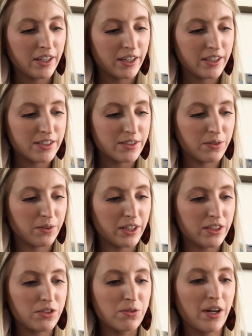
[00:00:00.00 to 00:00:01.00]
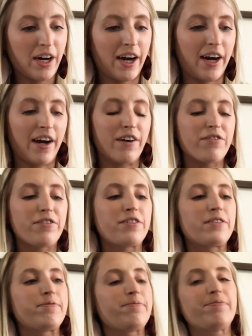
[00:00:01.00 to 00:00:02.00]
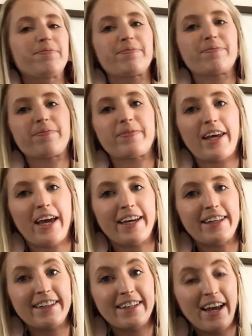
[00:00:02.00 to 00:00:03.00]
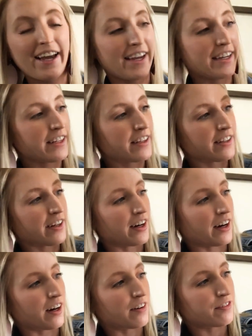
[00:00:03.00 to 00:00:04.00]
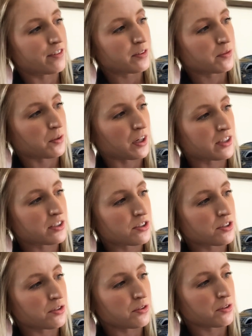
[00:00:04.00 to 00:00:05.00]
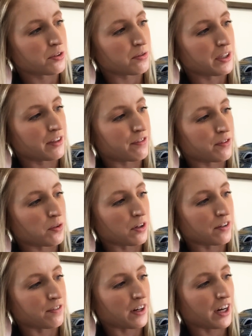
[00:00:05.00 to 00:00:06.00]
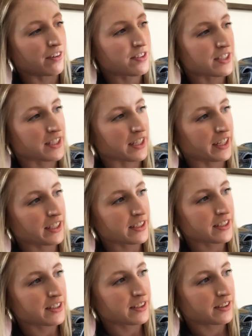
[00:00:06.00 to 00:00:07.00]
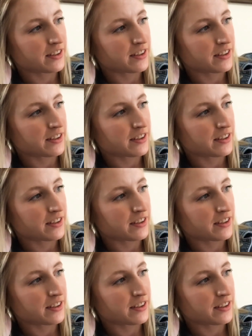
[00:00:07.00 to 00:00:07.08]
is going to have a length of 1, 2, 3, 4, 5, 6.